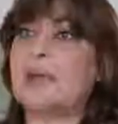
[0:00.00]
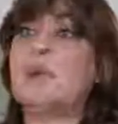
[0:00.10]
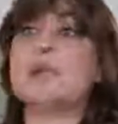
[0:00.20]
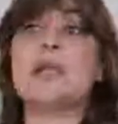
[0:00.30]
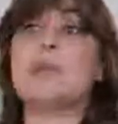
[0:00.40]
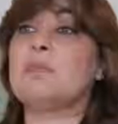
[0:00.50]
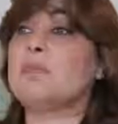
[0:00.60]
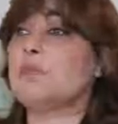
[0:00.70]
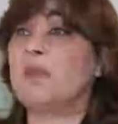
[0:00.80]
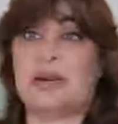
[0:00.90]
who's a
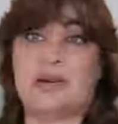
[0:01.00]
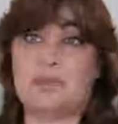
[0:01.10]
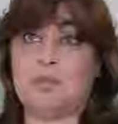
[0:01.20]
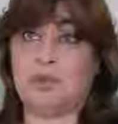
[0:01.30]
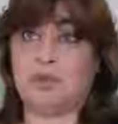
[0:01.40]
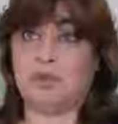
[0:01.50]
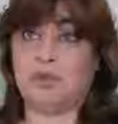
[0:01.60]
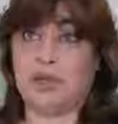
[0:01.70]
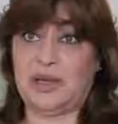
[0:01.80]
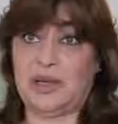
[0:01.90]
very important
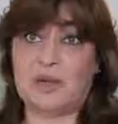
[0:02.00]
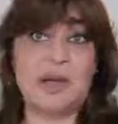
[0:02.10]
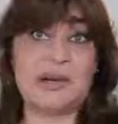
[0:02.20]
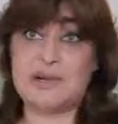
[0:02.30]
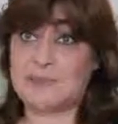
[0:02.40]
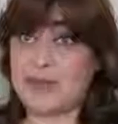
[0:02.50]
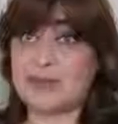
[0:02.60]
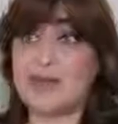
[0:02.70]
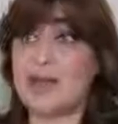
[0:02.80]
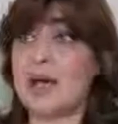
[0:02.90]
figure whom I
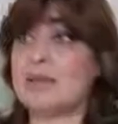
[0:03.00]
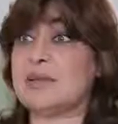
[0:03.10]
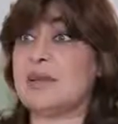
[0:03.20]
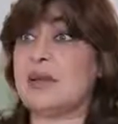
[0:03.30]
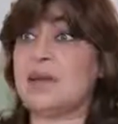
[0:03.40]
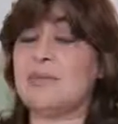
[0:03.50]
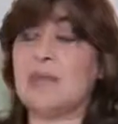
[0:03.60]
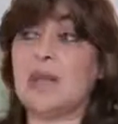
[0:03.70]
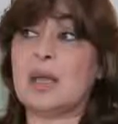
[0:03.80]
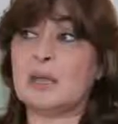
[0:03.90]
respect a lot,
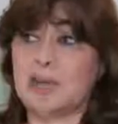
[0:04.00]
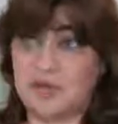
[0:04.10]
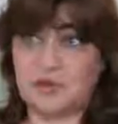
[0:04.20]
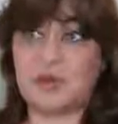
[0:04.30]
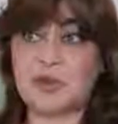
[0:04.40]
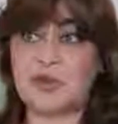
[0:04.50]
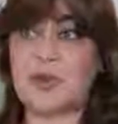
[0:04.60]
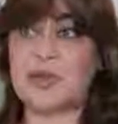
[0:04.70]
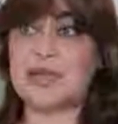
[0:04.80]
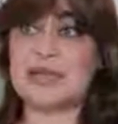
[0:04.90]
one of the first
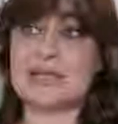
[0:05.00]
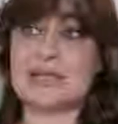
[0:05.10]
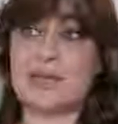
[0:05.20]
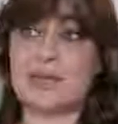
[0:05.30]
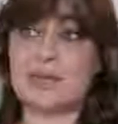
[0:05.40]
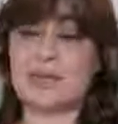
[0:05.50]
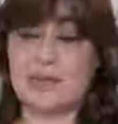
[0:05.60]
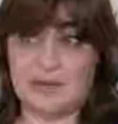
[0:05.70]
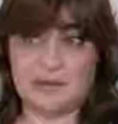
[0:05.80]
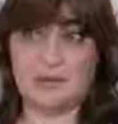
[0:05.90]
feminists,
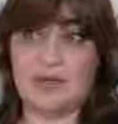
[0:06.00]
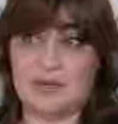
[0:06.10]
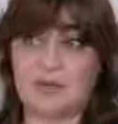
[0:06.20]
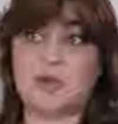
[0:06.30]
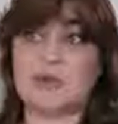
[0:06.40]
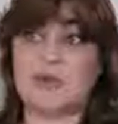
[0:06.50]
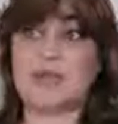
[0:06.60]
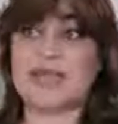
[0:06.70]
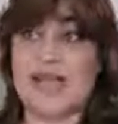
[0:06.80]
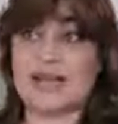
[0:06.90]
one of the first
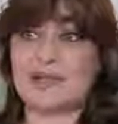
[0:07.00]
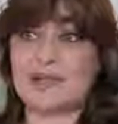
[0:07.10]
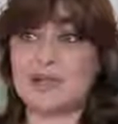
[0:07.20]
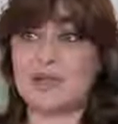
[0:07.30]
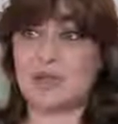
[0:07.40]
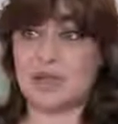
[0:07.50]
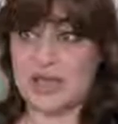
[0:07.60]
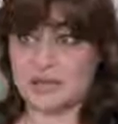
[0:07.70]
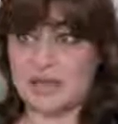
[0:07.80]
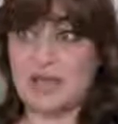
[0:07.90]
feminist activists in Turkey
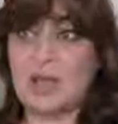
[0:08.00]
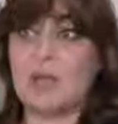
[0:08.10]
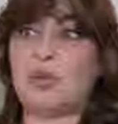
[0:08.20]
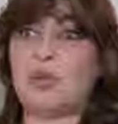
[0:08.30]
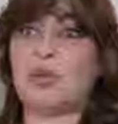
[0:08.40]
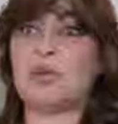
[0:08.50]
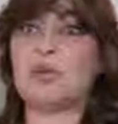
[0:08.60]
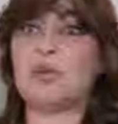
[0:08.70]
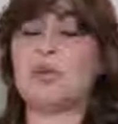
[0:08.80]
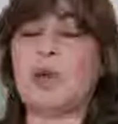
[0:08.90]
of the third
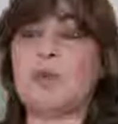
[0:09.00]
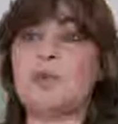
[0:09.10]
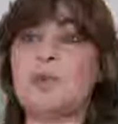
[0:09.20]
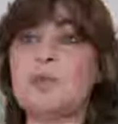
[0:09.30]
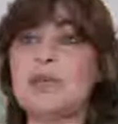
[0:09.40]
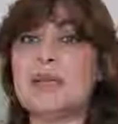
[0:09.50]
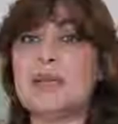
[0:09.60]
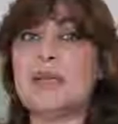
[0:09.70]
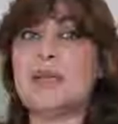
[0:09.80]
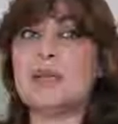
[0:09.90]
wave movement.
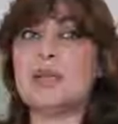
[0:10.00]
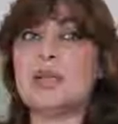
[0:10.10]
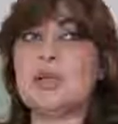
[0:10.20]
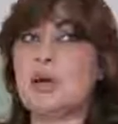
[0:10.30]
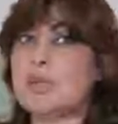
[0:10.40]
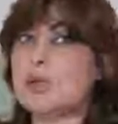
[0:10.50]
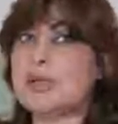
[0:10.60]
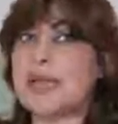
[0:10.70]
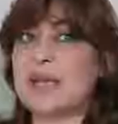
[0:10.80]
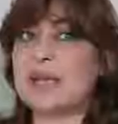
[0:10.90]
She wrote a book
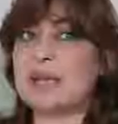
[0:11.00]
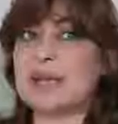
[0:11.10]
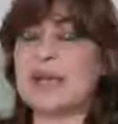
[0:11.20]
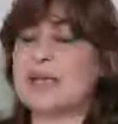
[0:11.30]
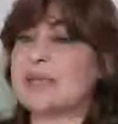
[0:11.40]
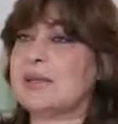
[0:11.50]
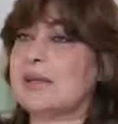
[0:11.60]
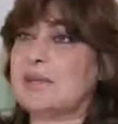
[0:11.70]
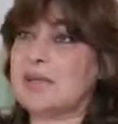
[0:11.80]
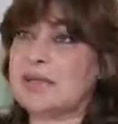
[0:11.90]
criticizing the
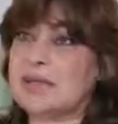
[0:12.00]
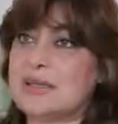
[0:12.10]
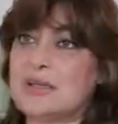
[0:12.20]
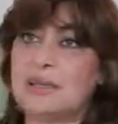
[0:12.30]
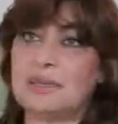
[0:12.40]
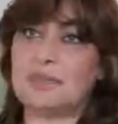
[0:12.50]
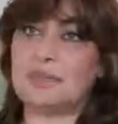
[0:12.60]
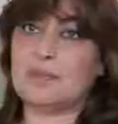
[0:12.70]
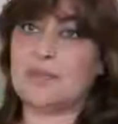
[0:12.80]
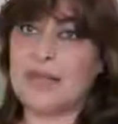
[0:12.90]

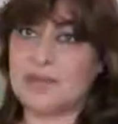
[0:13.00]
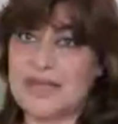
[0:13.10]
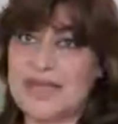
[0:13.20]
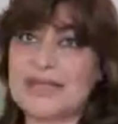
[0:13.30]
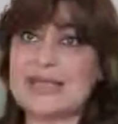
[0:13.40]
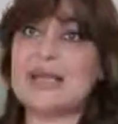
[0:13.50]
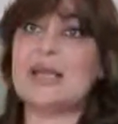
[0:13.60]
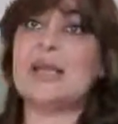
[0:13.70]
Kemalists.